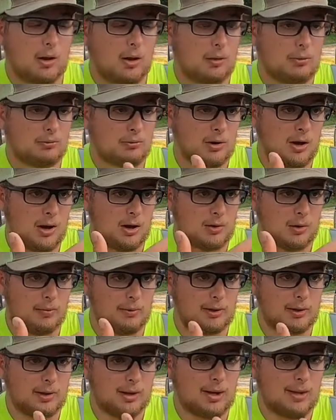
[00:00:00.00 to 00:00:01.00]
a rock
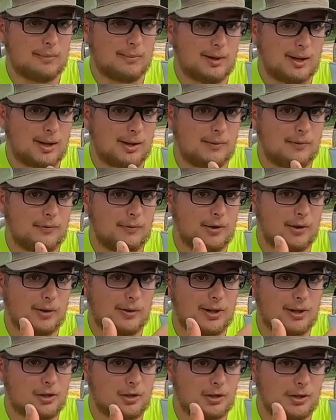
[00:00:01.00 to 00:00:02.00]
over time, and feel
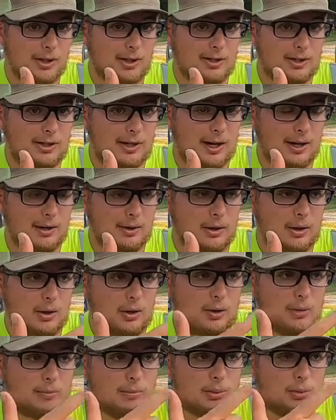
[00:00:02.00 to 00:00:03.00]
that jig kind of
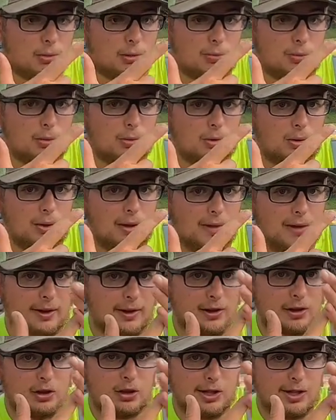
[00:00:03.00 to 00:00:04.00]
pull, pull, and
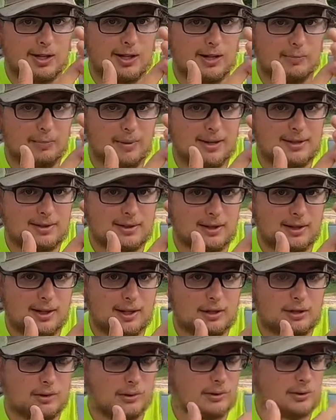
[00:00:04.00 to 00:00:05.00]
then the jig can makes
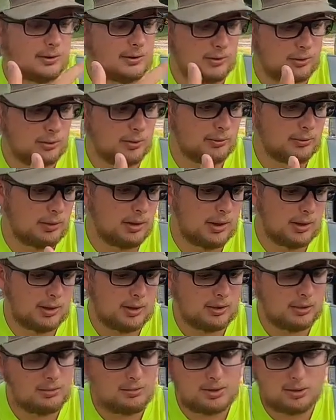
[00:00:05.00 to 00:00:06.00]
connection to the rock.
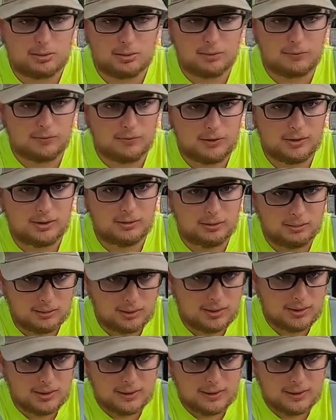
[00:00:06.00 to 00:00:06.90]
I mean, you'll feel